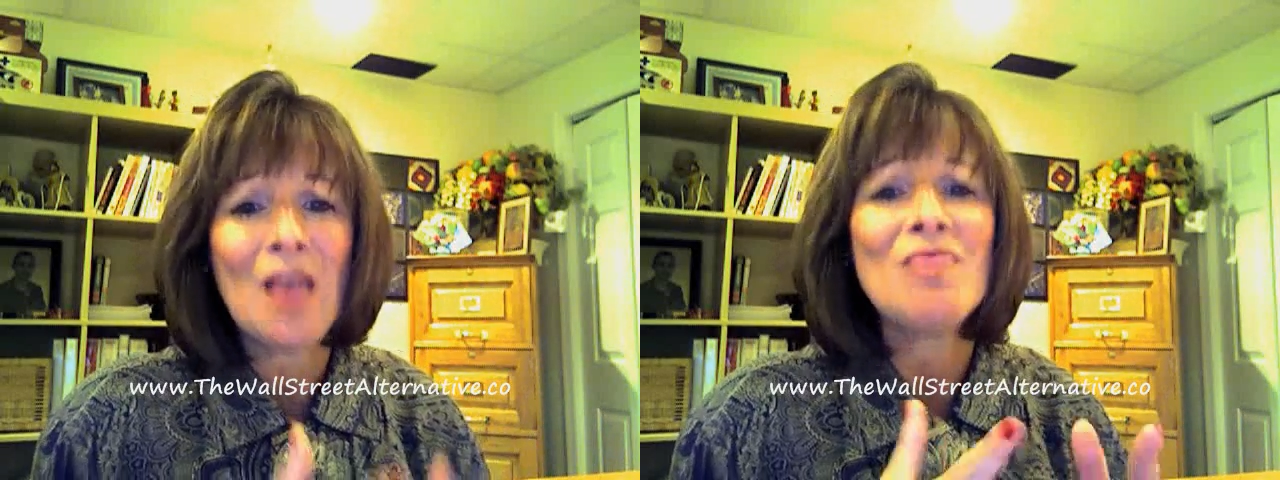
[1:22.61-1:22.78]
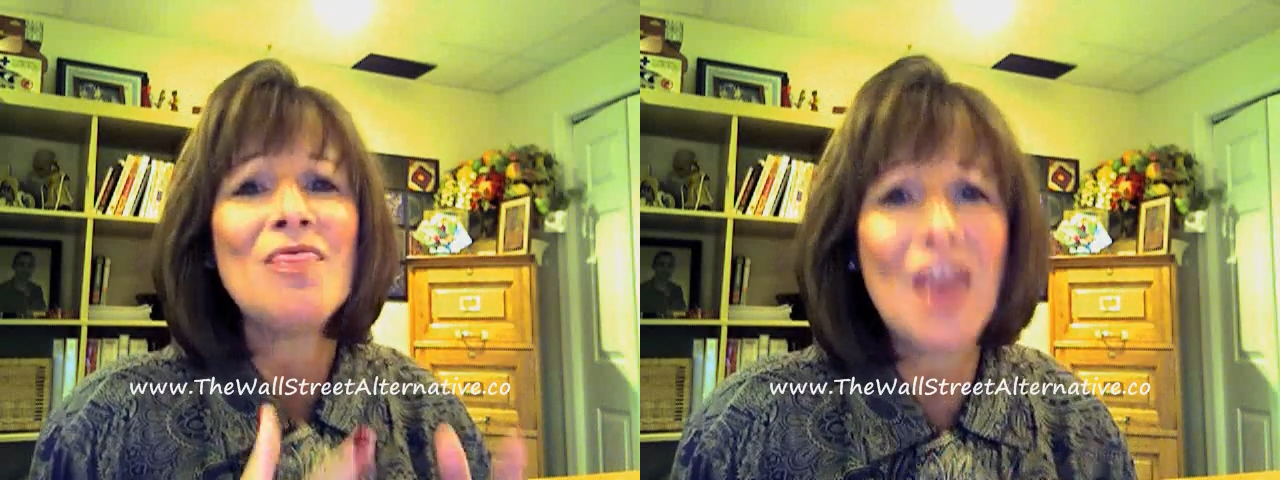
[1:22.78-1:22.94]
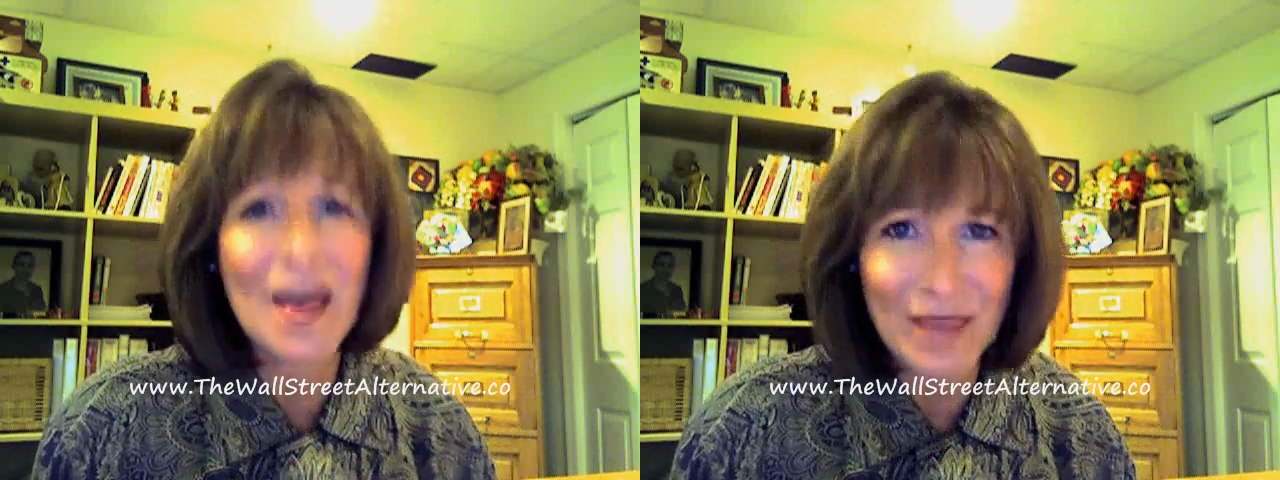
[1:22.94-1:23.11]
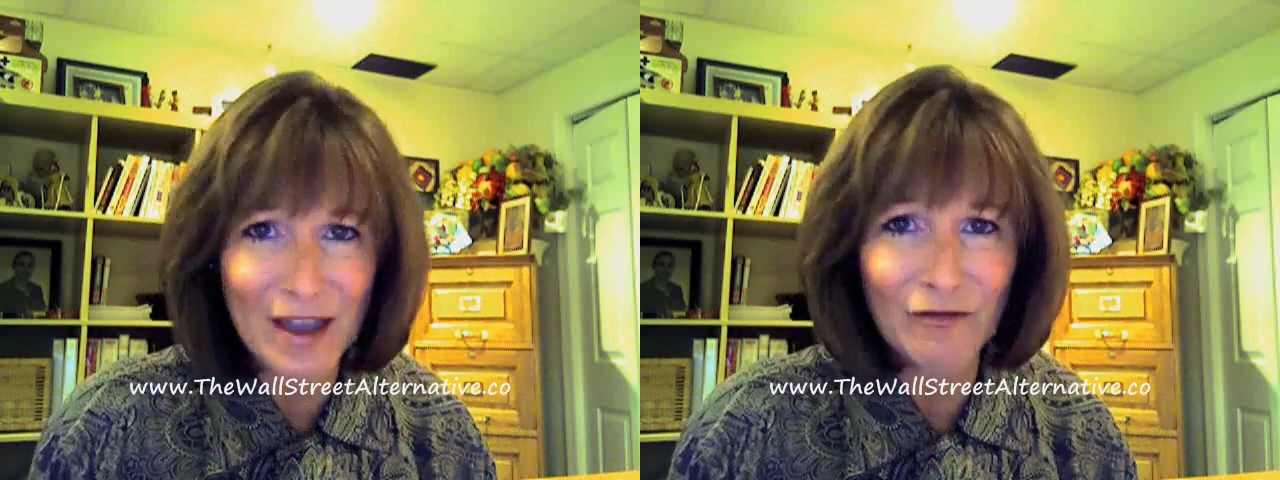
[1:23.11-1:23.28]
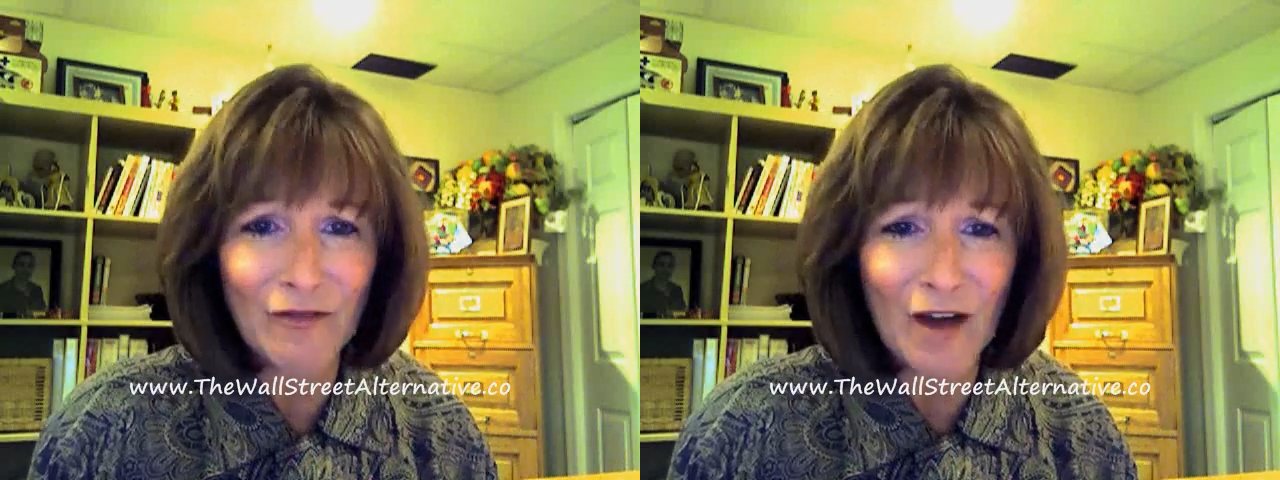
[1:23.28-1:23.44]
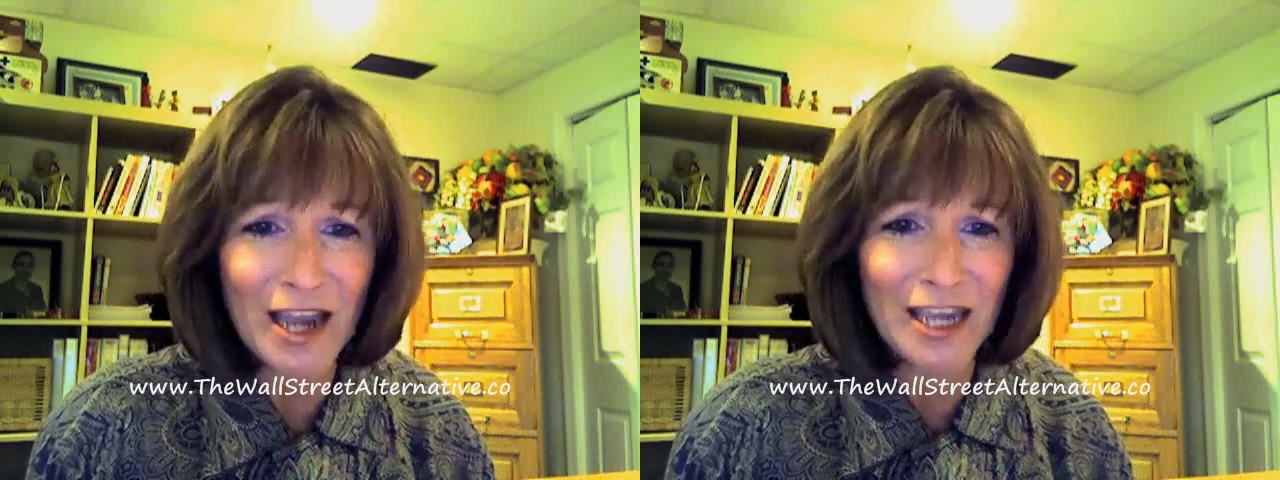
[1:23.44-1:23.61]
then they
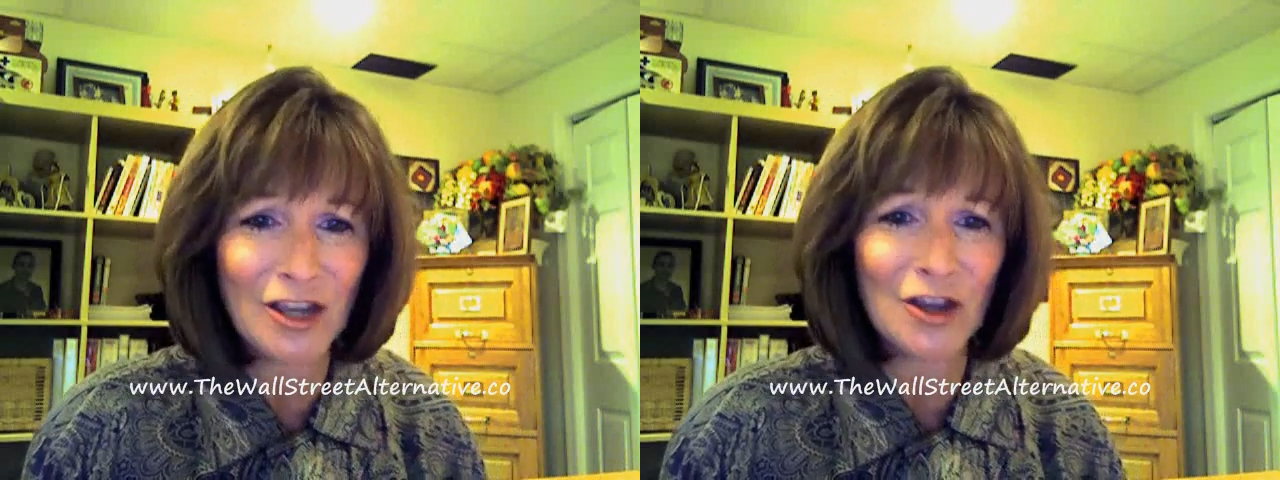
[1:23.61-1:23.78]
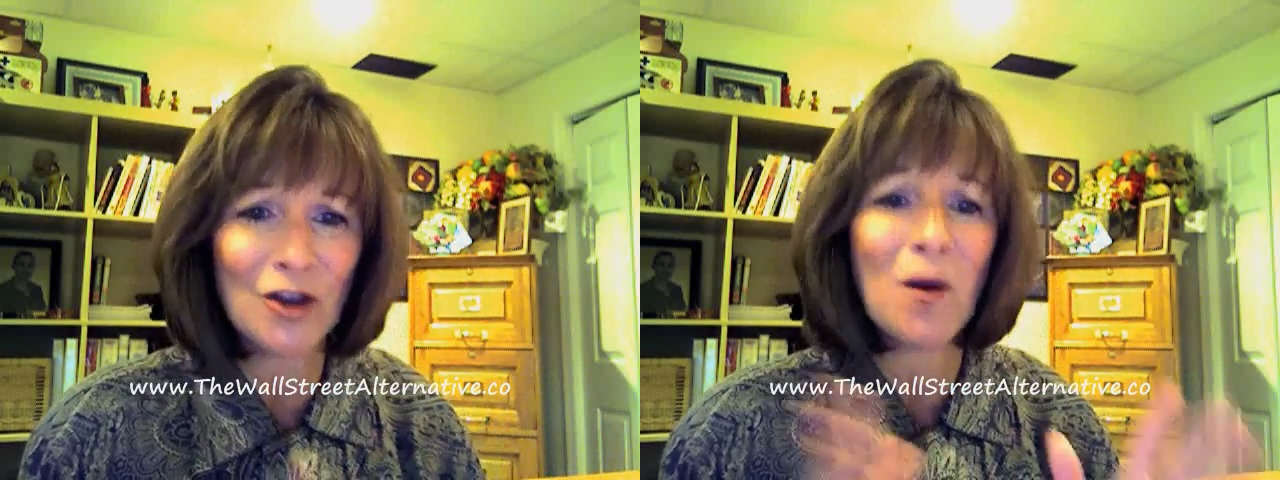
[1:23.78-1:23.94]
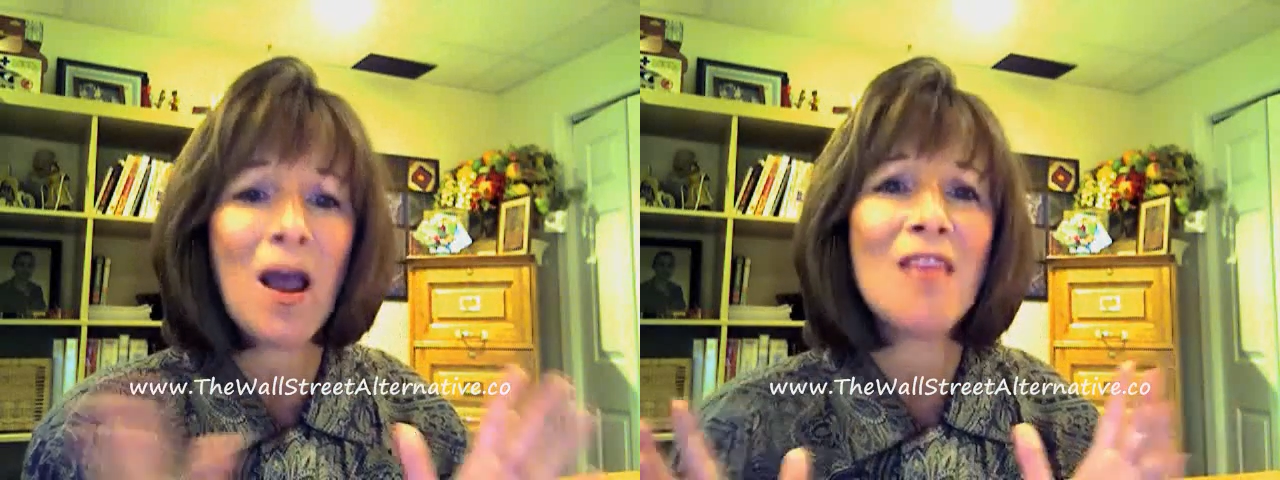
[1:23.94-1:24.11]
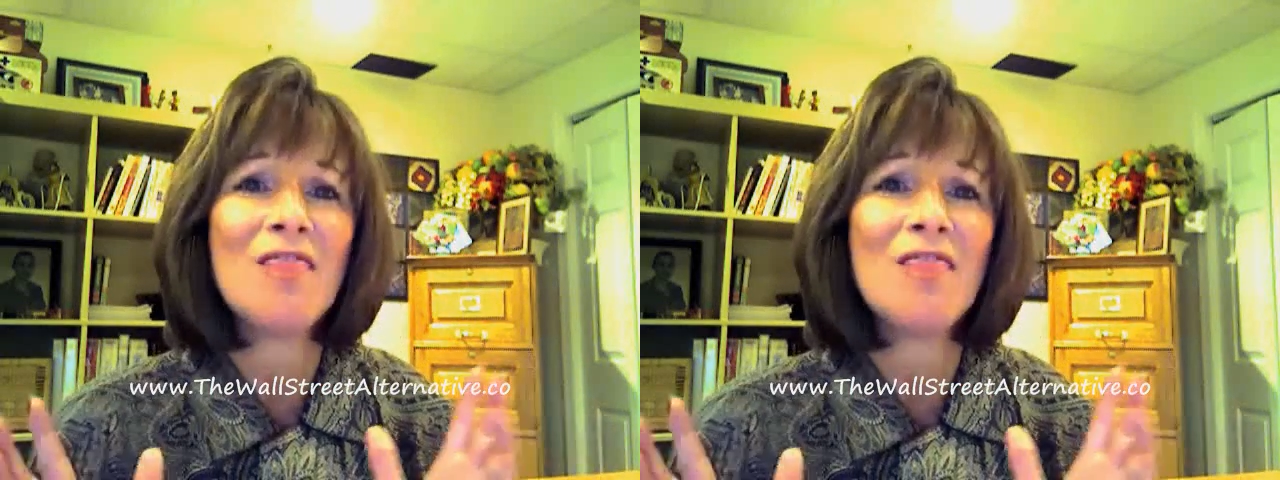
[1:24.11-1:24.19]
fight you,